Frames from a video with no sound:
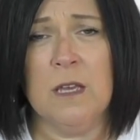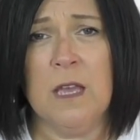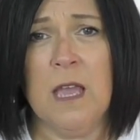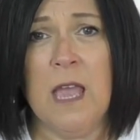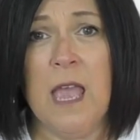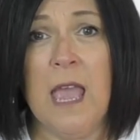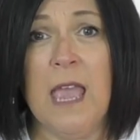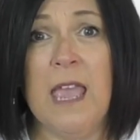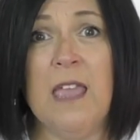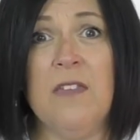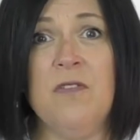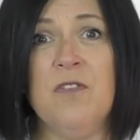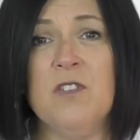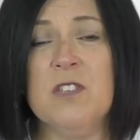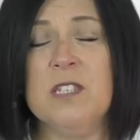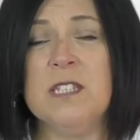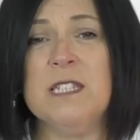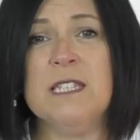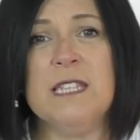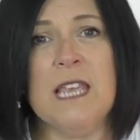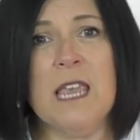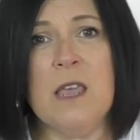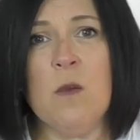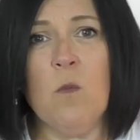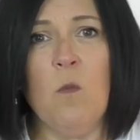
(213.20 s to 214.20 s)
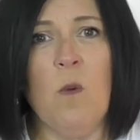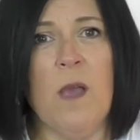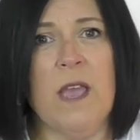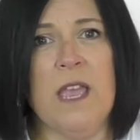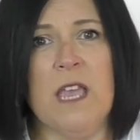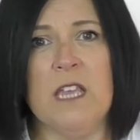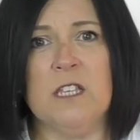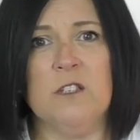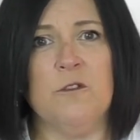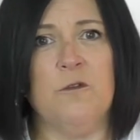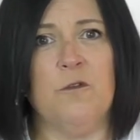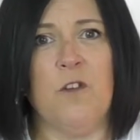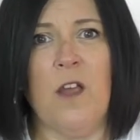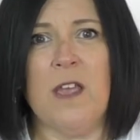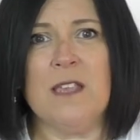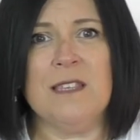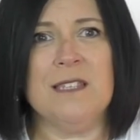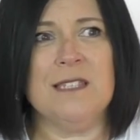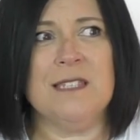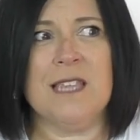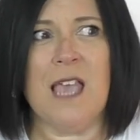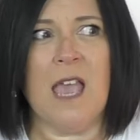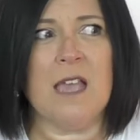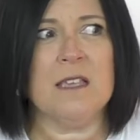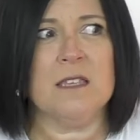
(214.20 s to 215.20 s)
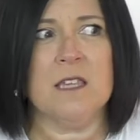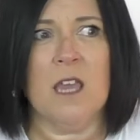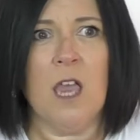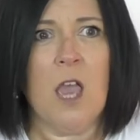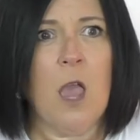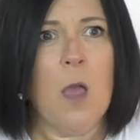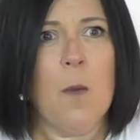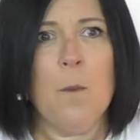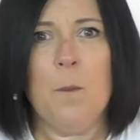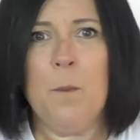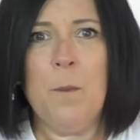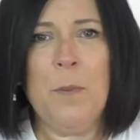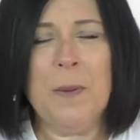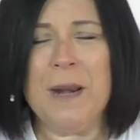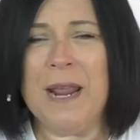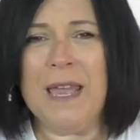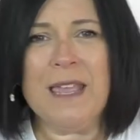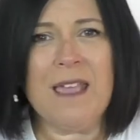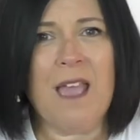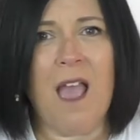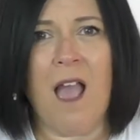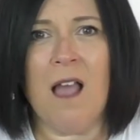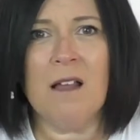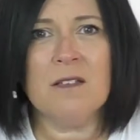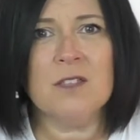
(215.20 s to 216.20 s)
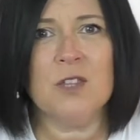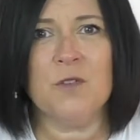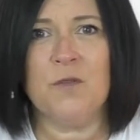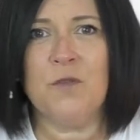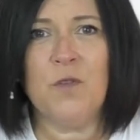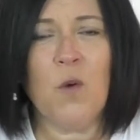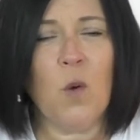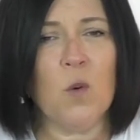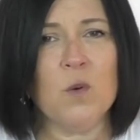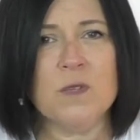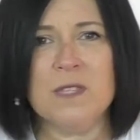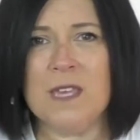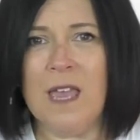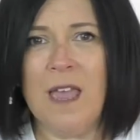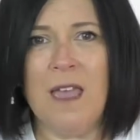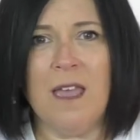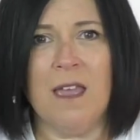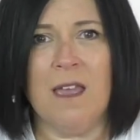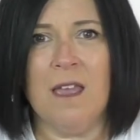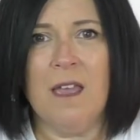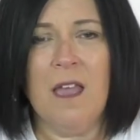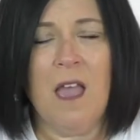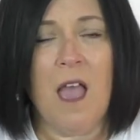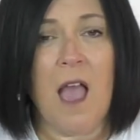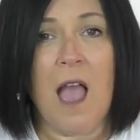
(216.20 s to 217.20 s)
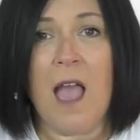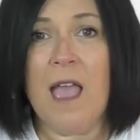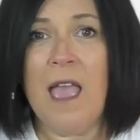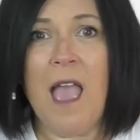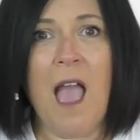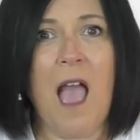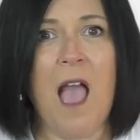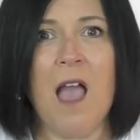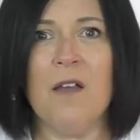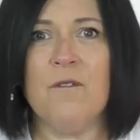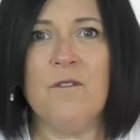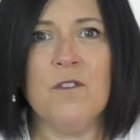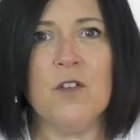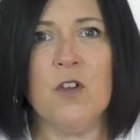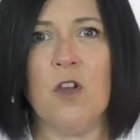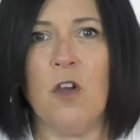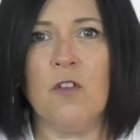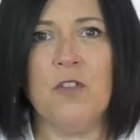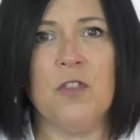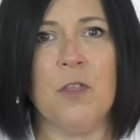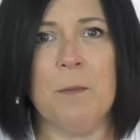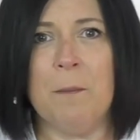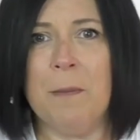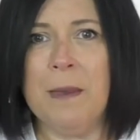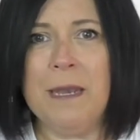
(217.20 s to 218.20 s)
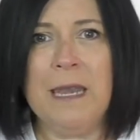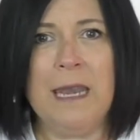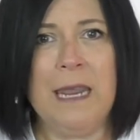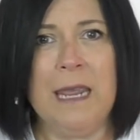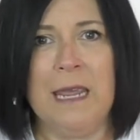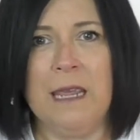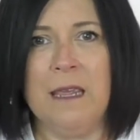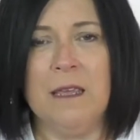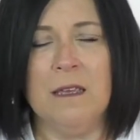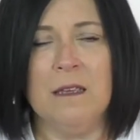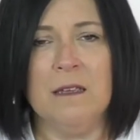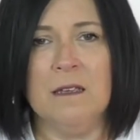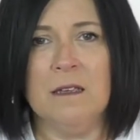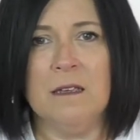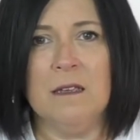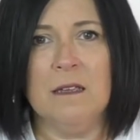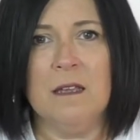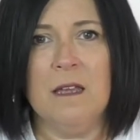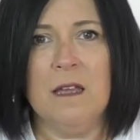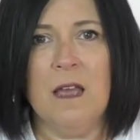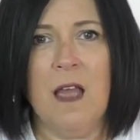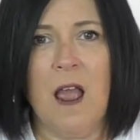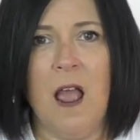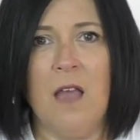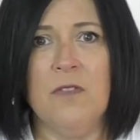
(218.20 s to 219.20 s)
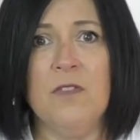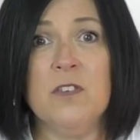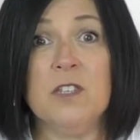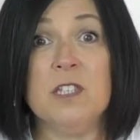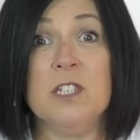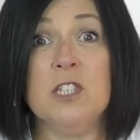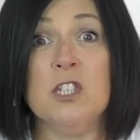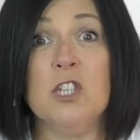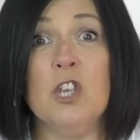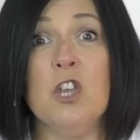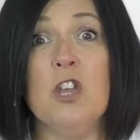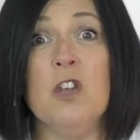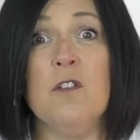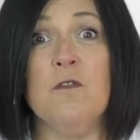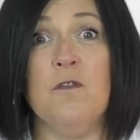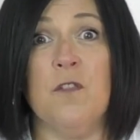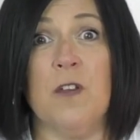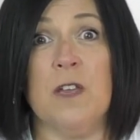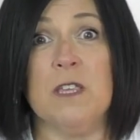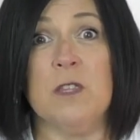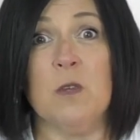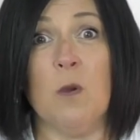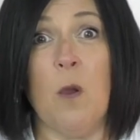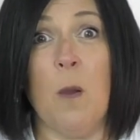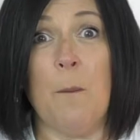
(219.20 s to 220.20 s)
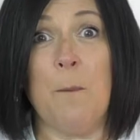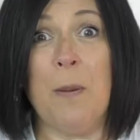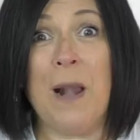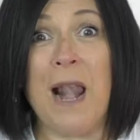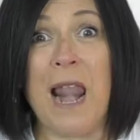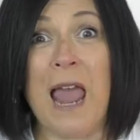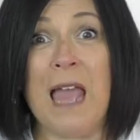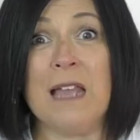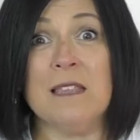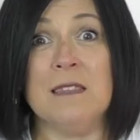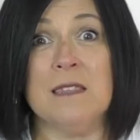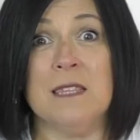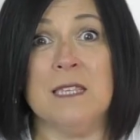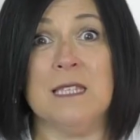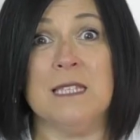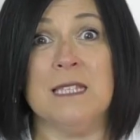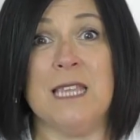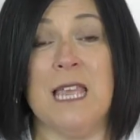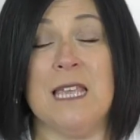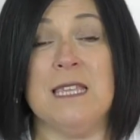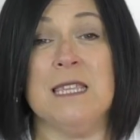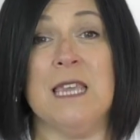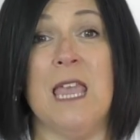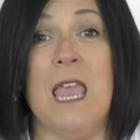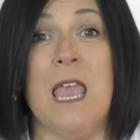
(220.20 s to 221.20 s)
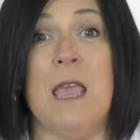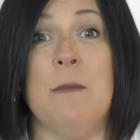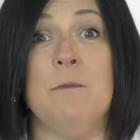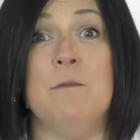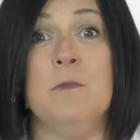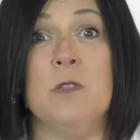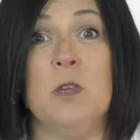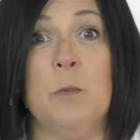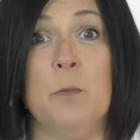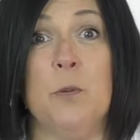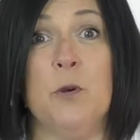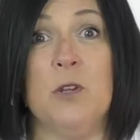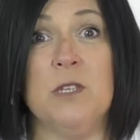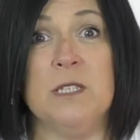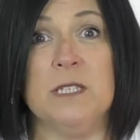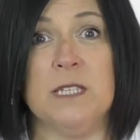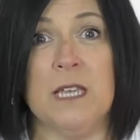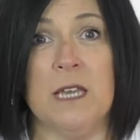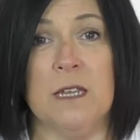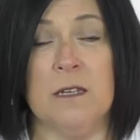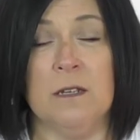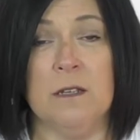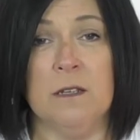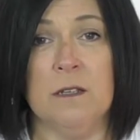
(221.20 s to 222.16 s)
In the same way, his friend said, "But I can't afford it. I haven't got the money." And the servant planned to send him to prison.